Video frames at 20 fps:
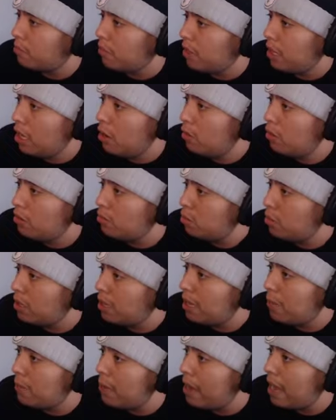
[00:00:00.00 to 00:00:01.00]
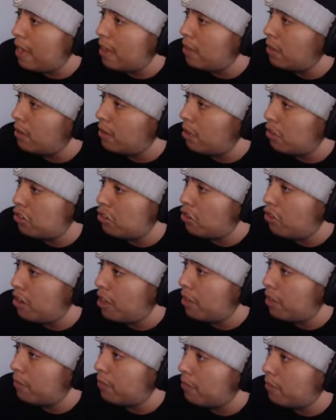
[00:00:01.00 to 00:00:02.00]
it was really bad
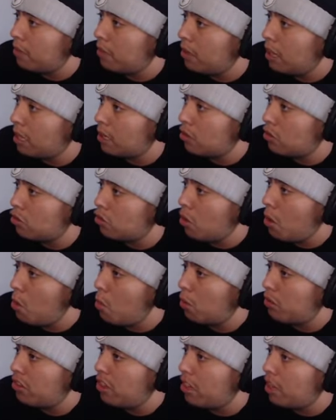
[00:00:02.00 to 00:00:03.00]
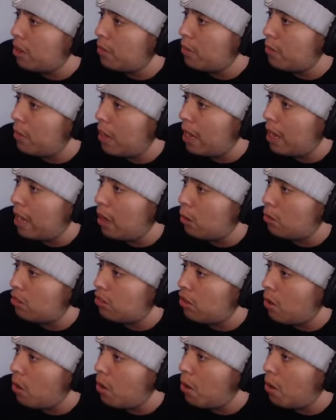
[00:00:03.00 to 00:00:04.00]
yesterday. Like, the storm was hitting my
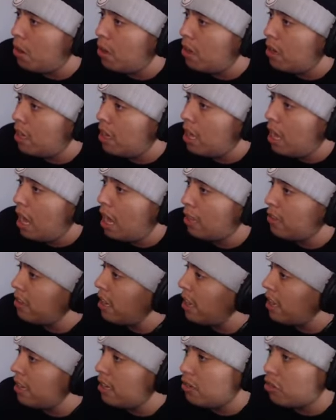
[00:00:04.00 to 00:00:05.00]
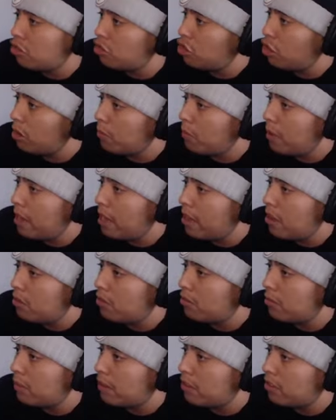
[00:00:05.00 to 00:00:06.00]
house hard. I'm glad it didn't struck my
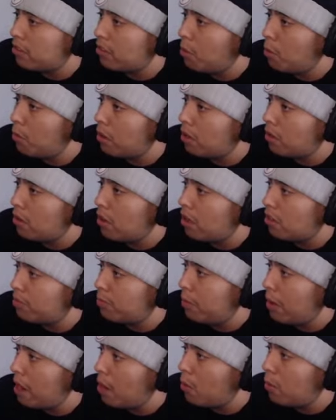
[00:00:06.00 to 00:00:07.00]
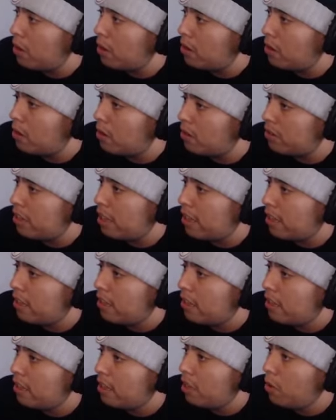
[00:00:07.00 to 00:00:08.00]
house, because I would have lost power and all that.
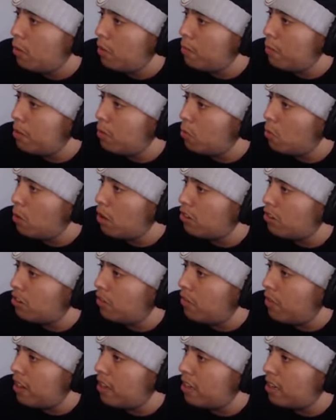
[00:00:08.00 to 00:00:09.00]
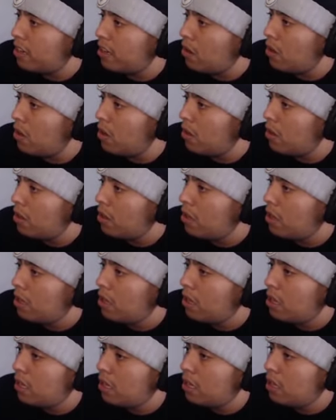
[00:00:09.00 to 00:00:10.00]
It would have been worse if I didn't, uh,
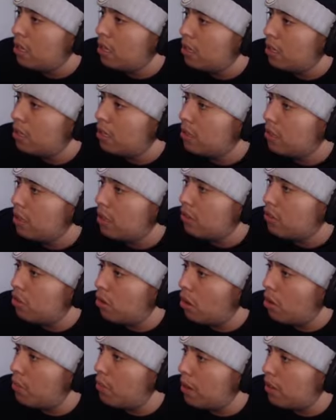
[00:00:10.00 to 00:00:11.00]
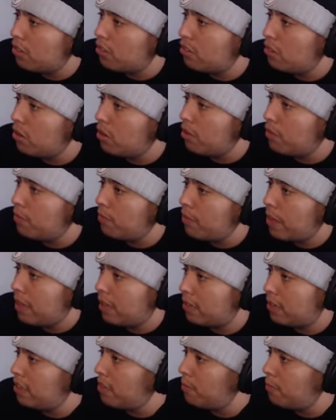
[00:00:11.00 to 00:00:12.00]
didn't charge my stuff
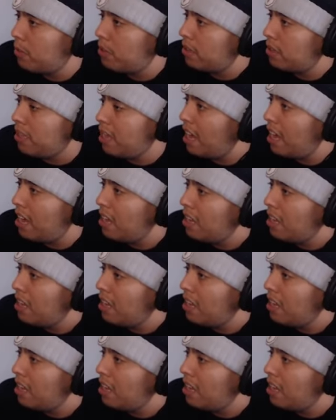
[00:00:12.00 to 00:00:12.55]
back then. But yeah,